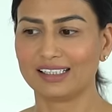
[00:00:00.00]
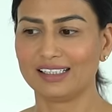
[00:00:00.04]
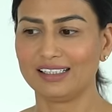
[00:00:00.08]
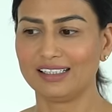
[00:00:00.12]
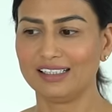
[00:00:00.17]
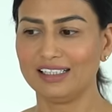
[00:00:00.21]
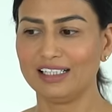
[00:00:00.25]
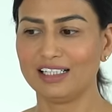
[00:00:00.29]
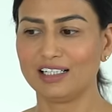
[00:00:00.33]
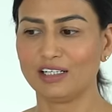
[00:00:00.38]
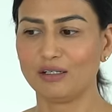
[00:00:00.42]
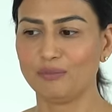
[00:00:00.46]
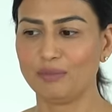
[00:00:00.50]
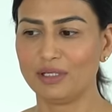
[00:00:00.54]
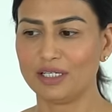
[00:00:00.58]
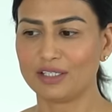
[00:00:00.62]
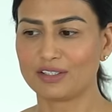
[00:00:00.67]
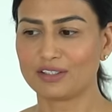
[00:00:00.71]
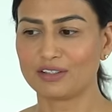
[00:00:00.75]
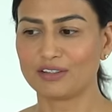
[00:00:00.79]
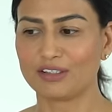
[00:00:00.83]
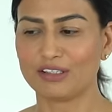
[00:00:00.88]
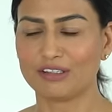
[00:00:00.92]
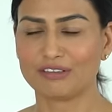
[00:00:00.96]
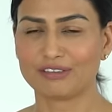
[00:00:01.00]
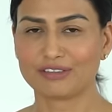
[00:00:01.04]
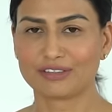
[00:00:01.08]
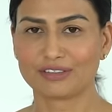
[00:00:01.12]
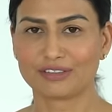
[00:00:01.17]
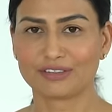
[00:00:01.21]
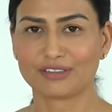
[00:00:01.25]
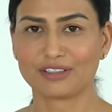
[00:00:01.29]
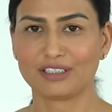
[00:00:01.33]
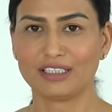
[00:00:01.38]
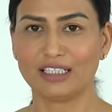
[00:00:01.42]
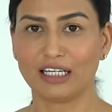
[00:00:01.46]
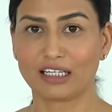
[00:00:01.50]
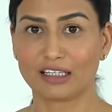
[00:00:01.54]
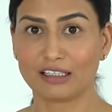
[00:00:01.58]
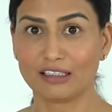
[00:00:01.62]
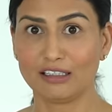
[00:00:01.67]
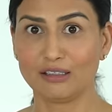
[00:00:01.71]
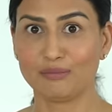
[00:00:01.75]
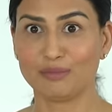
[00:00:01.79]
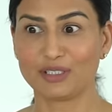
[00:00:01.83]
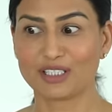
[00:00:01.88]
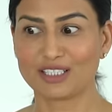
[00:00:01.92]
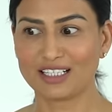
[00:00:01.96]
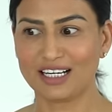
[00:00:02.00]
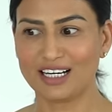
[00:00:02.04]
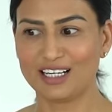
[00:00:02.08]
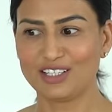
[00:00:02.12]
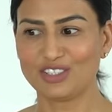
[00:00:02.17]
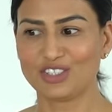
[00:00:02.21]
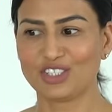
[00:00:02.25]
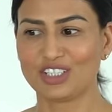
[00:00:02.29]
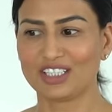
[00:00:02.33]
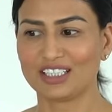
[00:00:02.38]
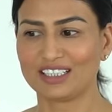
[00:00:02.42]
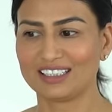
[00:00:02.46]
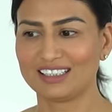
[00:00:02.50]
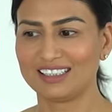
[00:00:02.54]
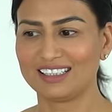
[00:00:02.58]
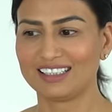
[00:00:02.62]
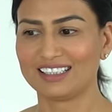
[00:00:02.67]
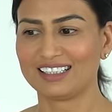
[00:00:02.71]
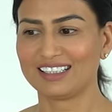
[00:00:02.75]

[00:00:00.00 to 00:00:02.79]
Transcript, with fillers: a little bit of knuckle massage here,